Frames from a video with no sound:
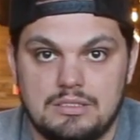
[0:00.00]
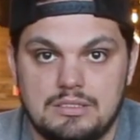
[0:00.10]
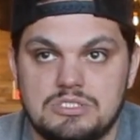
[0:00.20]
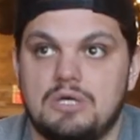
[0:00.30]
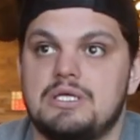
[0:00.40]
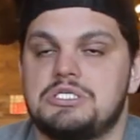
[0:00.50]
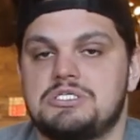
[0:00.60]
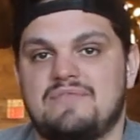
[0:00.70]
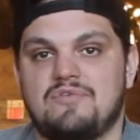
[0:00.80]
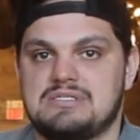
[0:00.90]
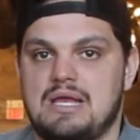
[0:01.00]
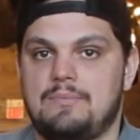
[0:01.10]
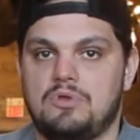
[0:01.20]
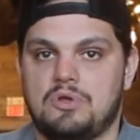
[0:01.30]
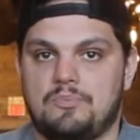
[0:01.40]
So let's just say, for
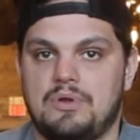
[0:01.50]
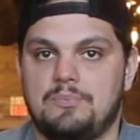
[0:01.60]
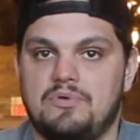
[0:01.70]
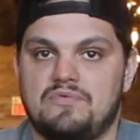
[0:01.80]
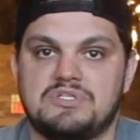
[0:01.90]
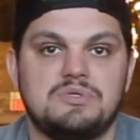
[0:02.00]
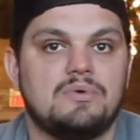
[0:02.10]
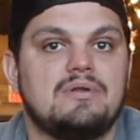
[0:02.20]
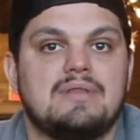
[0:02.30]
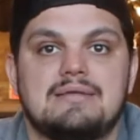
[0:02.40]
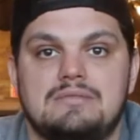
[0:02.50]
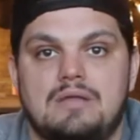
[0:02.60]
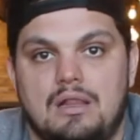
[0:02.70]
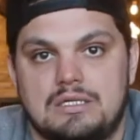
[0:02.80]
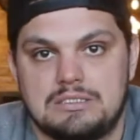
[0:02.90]
example, you're pre-approved for
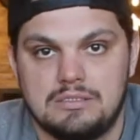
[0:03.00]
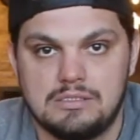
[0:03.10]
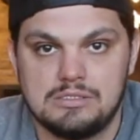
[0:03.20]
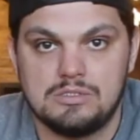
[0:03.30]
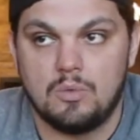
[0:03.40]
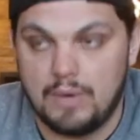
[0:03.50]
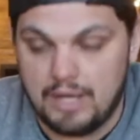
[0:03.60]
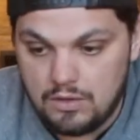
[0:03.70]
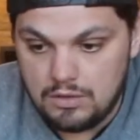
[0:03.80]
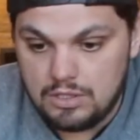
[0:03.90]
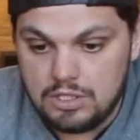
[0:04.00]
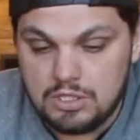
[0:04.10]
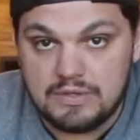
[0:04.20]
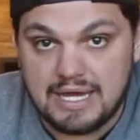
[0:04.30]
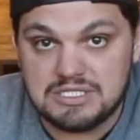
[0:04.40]
$200,000. Well,
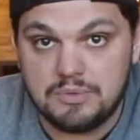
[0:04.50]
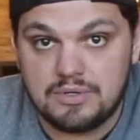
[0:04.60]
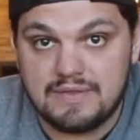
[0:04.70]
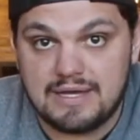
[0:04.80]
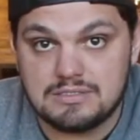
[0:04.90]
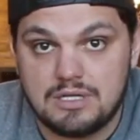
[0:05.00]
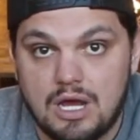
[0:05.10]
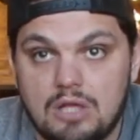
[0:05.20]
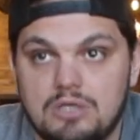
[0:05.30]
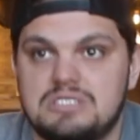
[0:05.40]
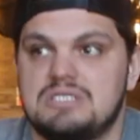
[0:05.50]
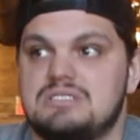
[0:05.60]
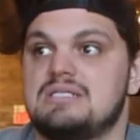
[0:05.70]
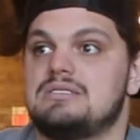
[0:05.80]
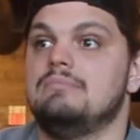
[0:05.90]
that
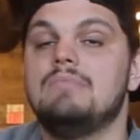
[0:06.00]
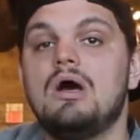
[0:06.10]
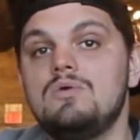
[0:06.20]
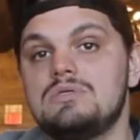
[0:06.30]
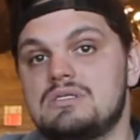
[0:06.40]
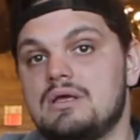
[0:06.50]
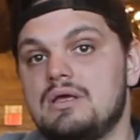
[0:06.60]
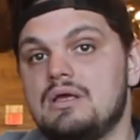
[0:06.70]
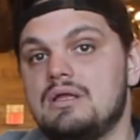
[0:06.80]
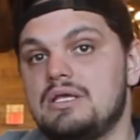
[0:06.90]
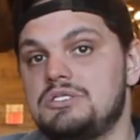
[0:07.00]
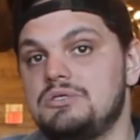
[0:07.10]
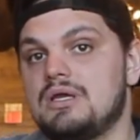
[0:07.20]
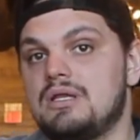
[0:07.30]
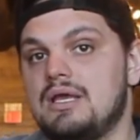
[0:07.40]
$200,000 is the most that you
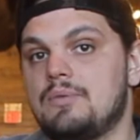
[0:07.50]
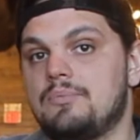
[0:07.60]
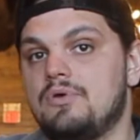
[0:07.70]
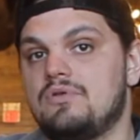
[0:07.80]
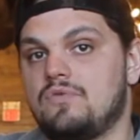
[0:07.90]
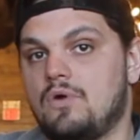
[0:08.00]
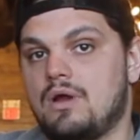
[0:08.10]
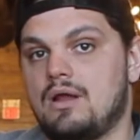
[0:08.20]
can get approved for.